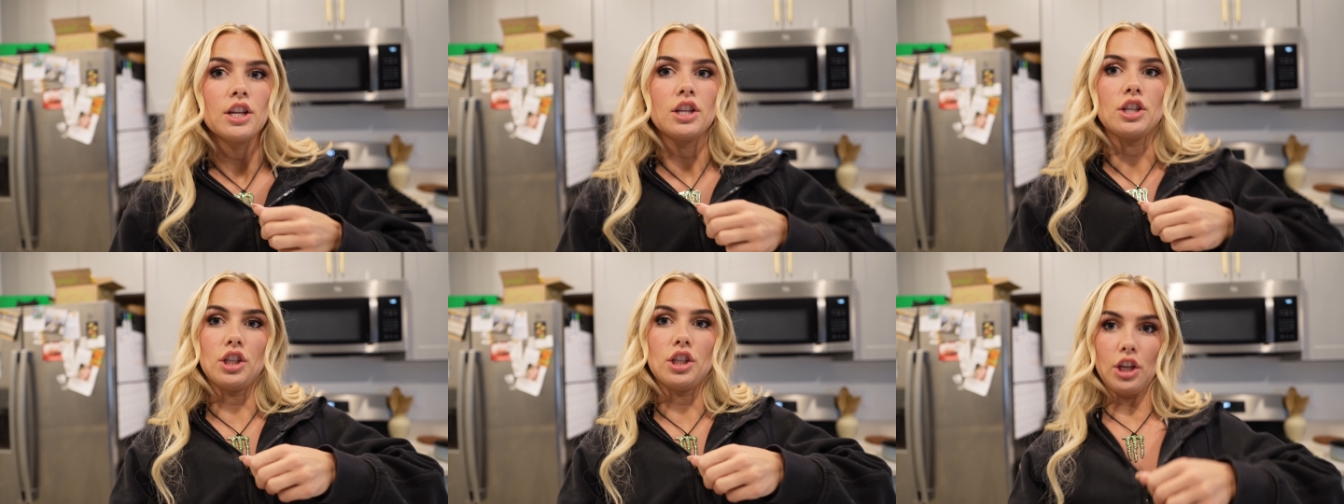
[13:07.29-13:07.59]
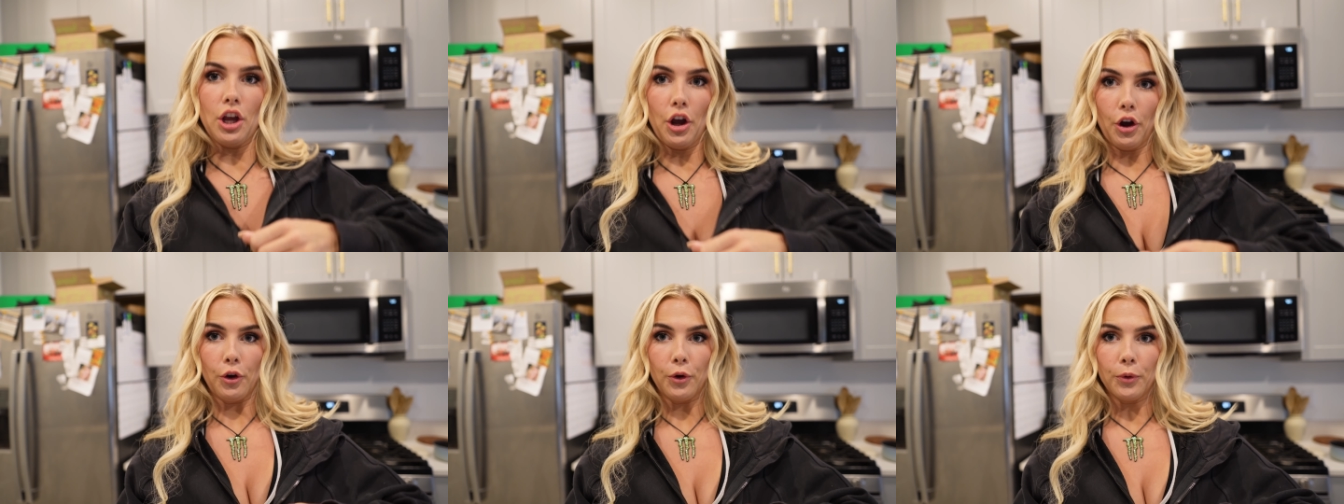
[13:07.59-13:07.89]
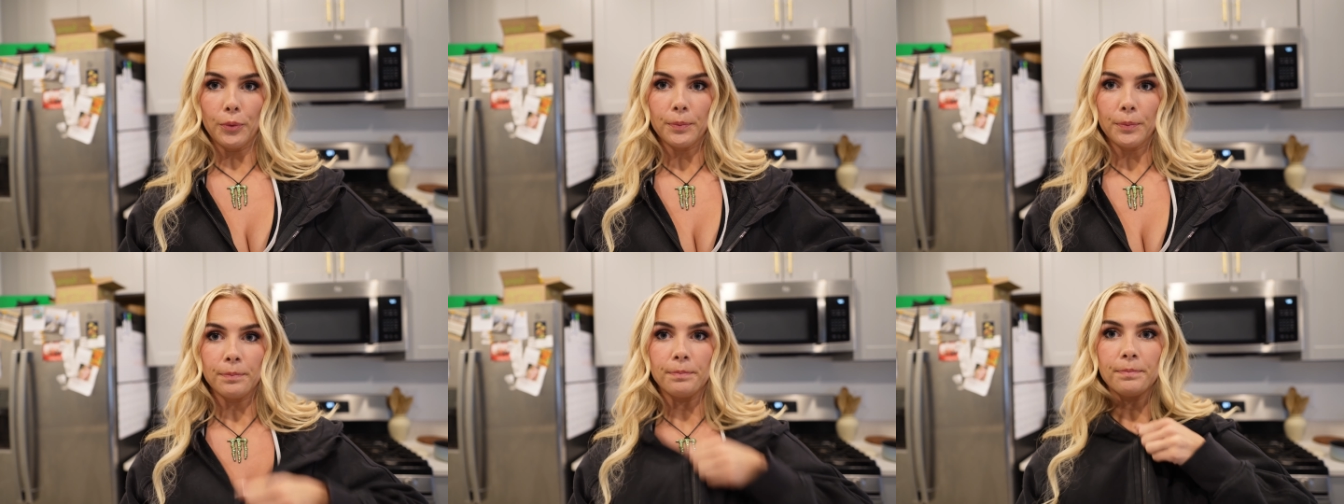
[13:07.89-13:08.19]

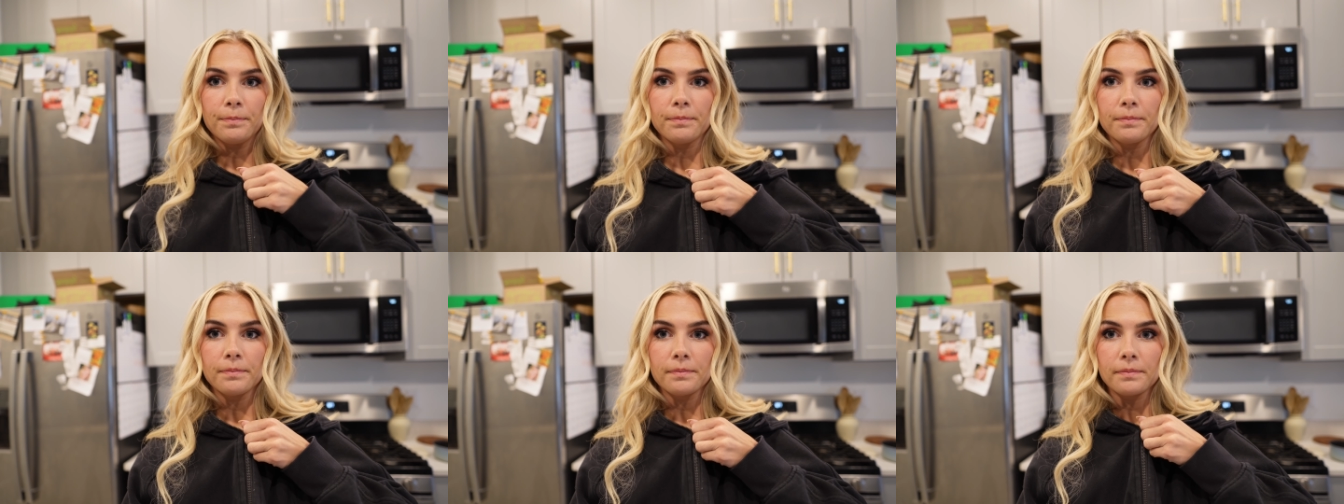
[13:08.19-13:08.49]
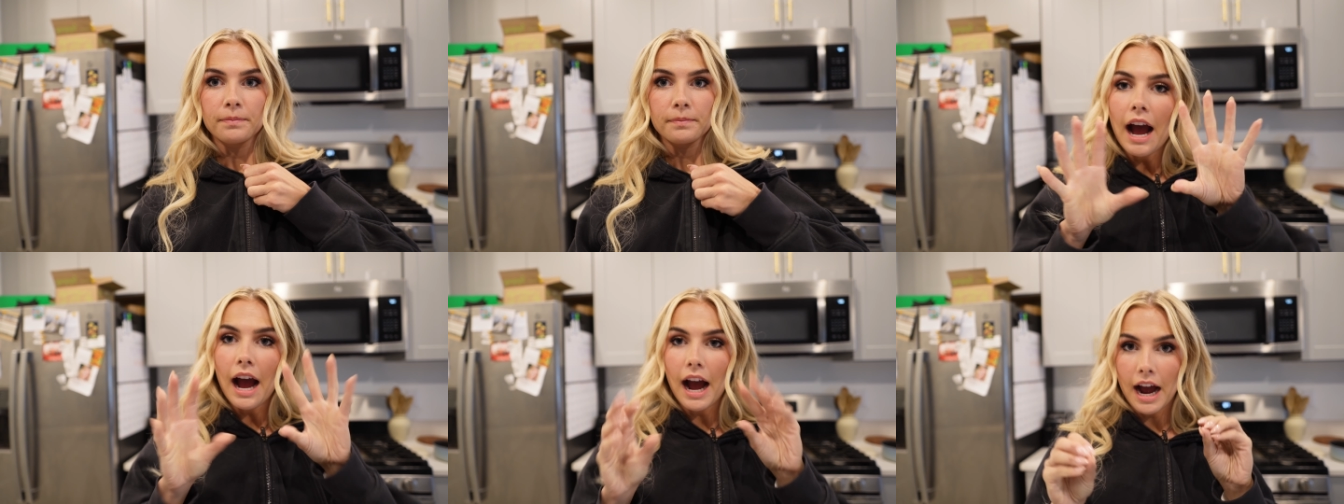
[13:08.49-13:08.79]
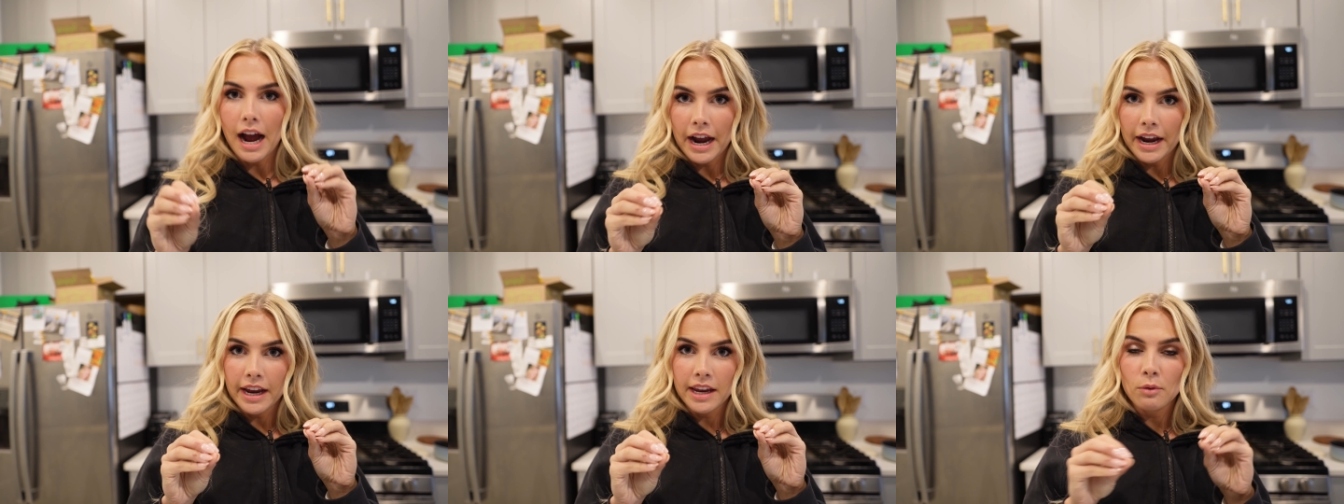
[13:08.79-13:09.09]
So
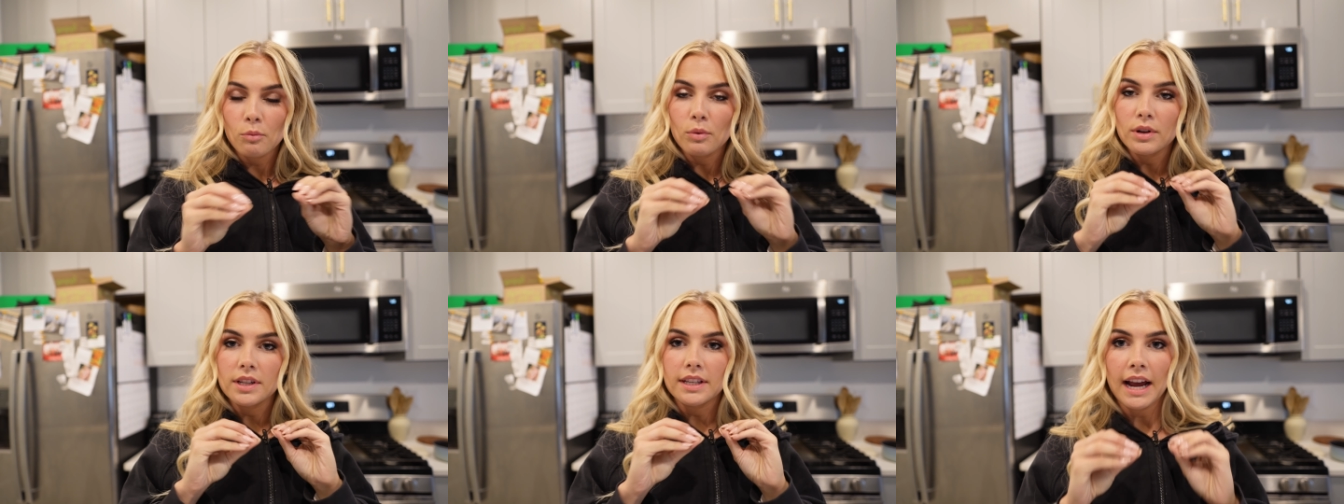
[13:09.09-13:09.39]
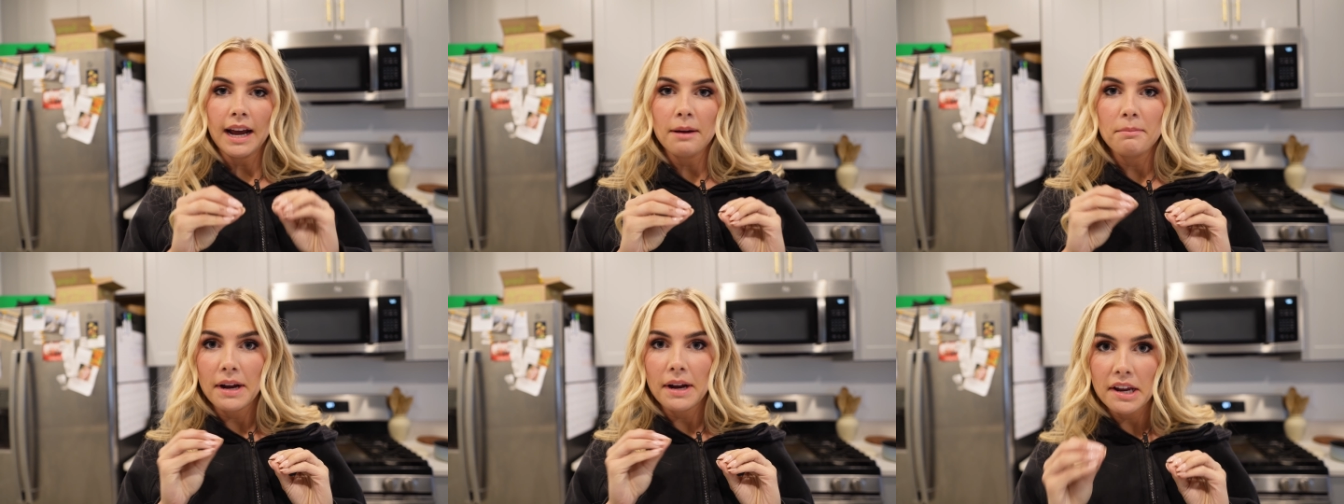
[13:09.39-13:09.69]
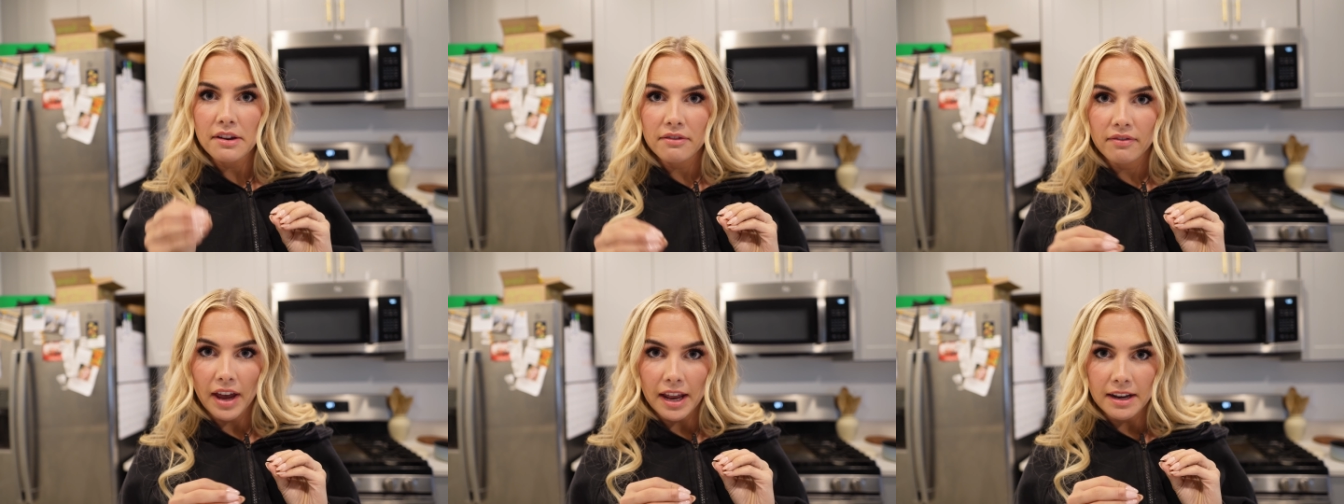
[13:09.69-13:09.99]
I was at my
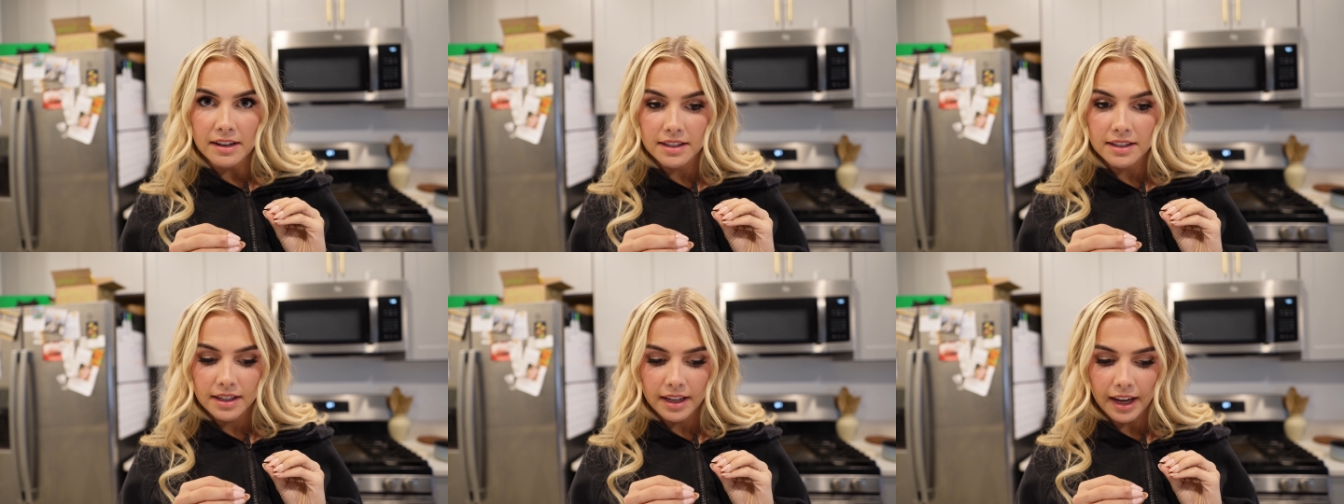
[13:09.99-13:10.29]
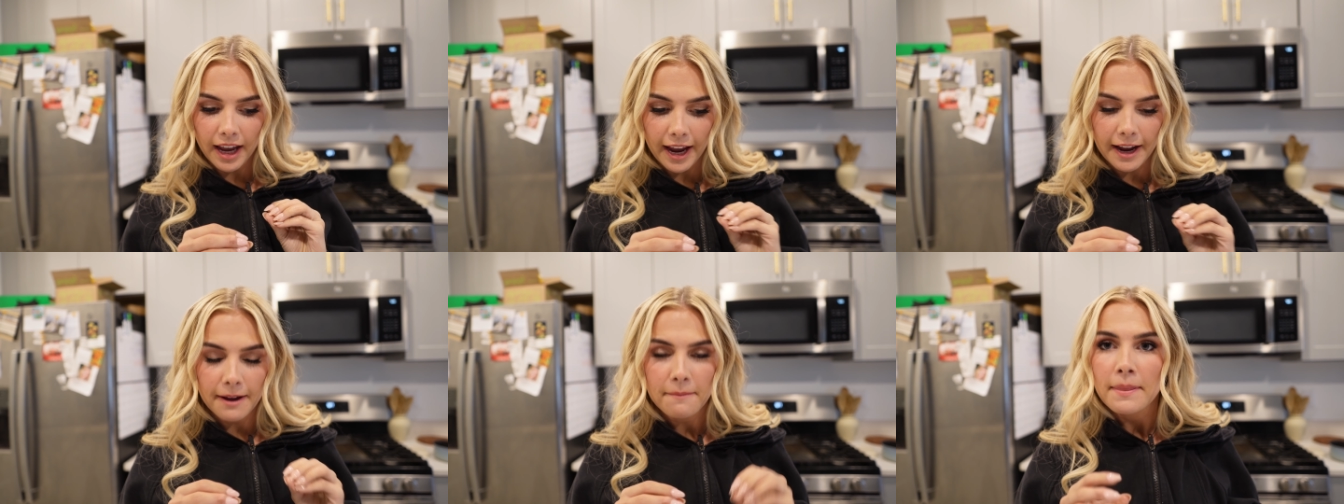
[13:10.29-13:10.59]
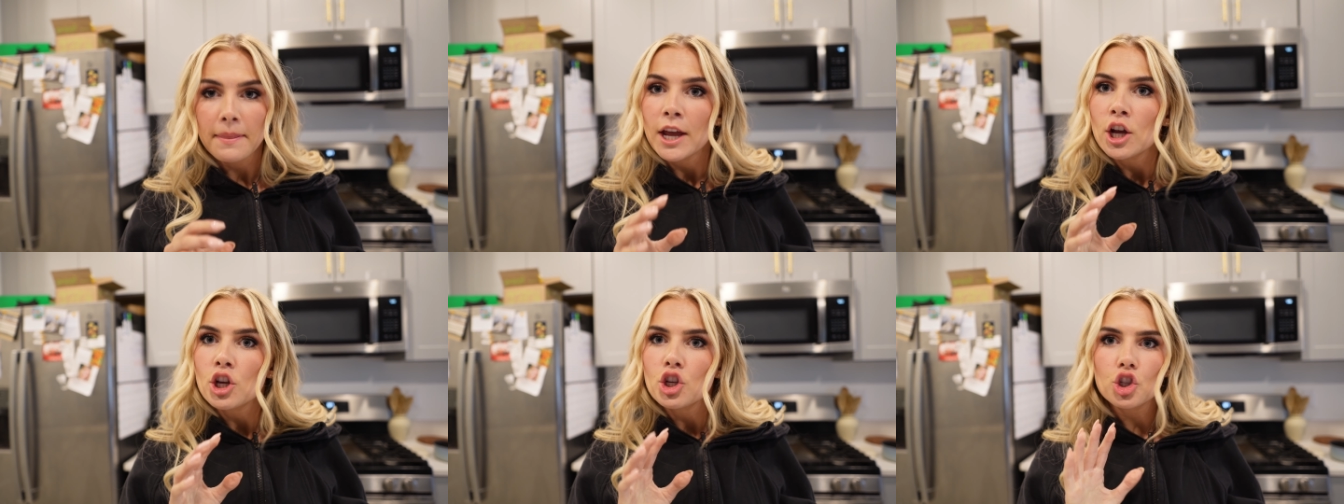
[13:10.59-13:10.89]
event,
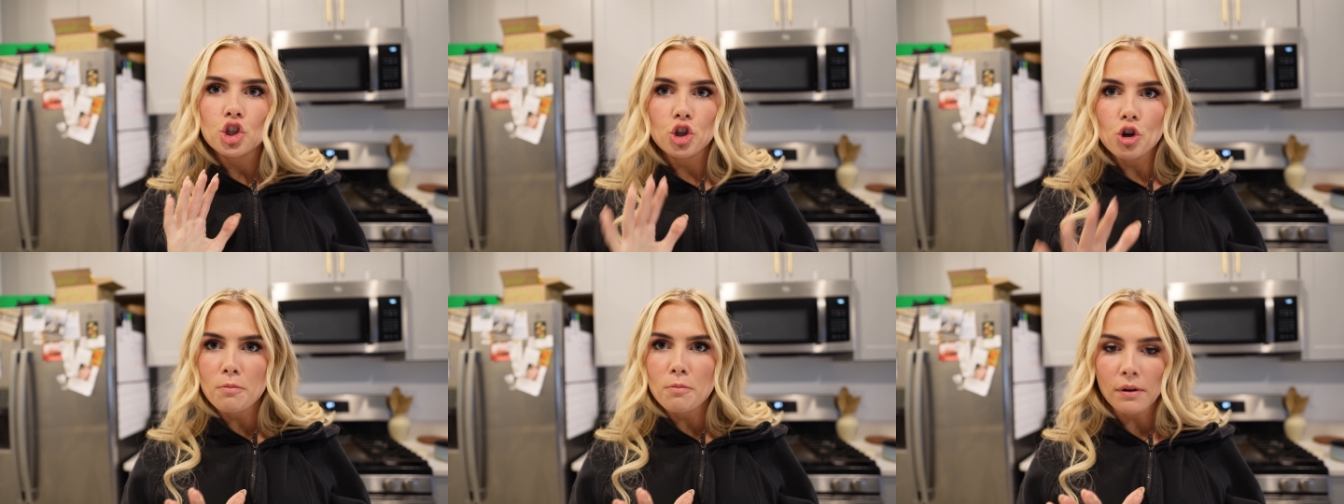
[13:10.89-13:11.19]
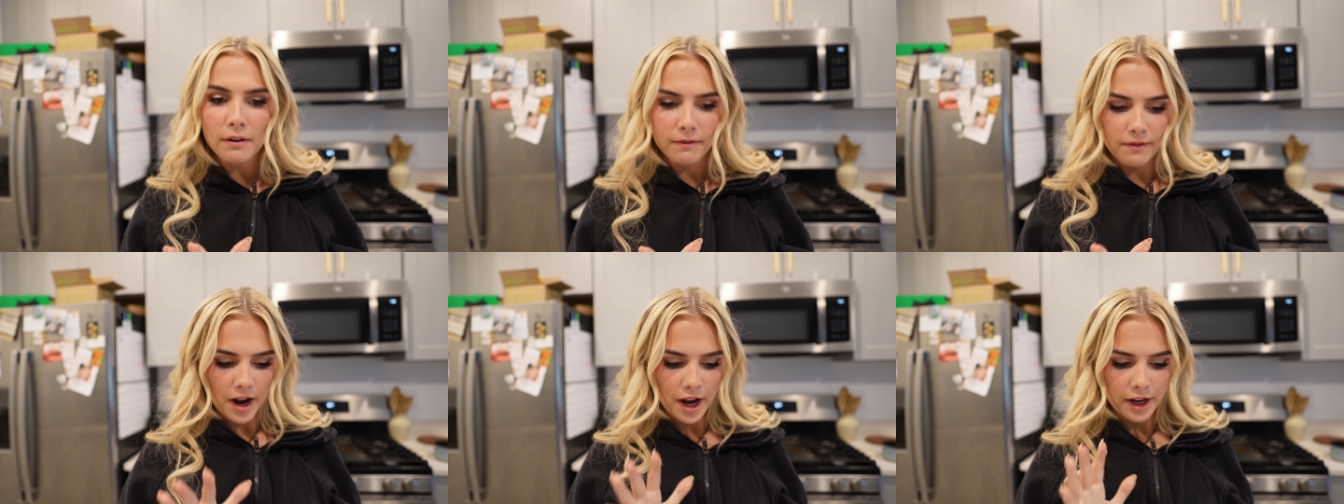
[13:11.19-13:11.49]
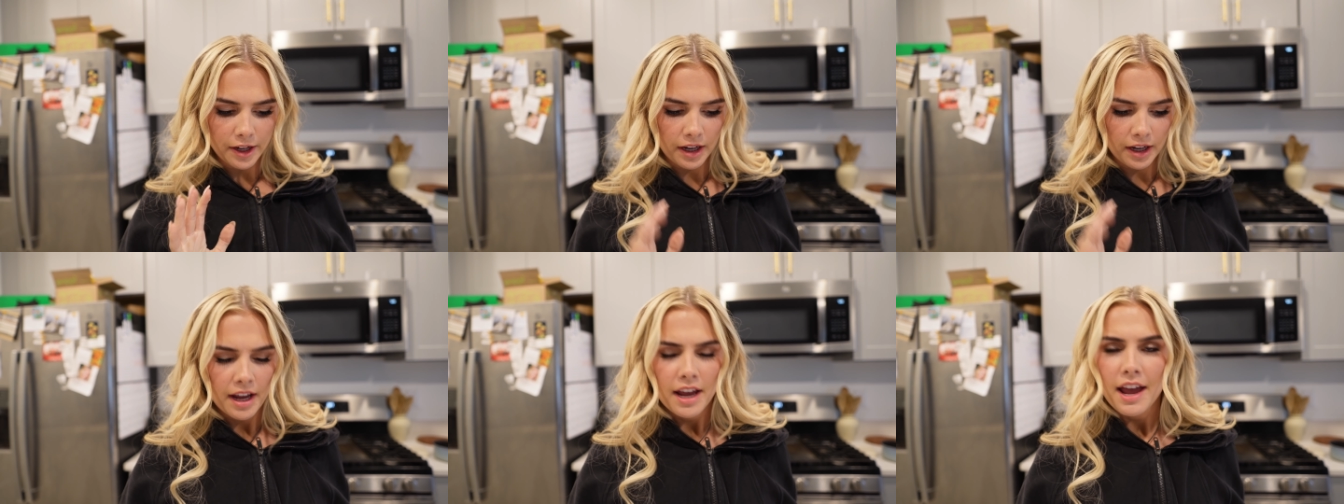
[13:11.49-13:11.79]
okay? Super
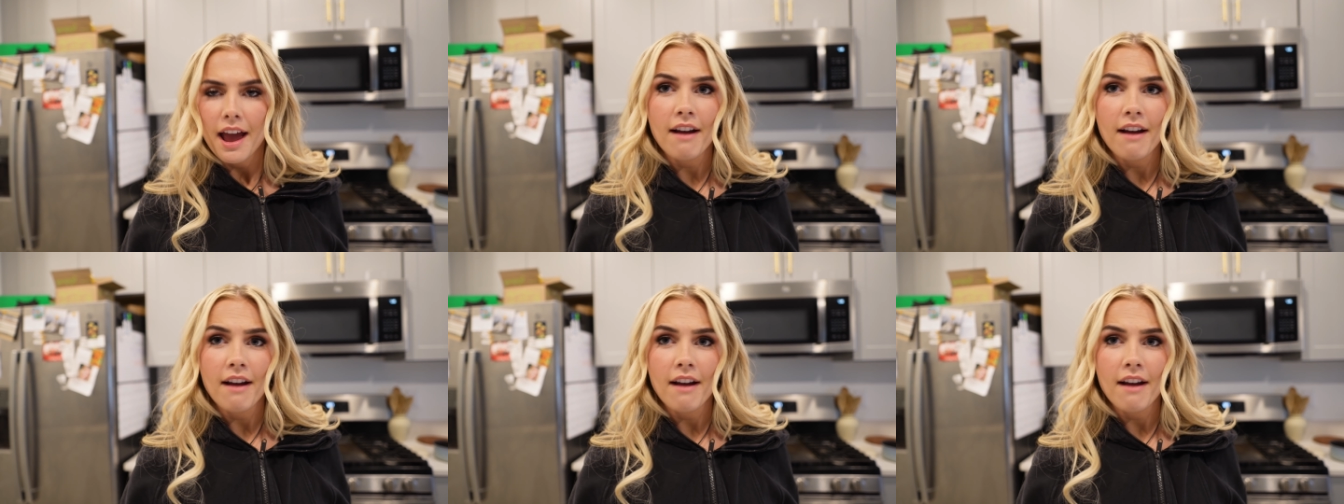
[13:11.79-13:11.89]
fun.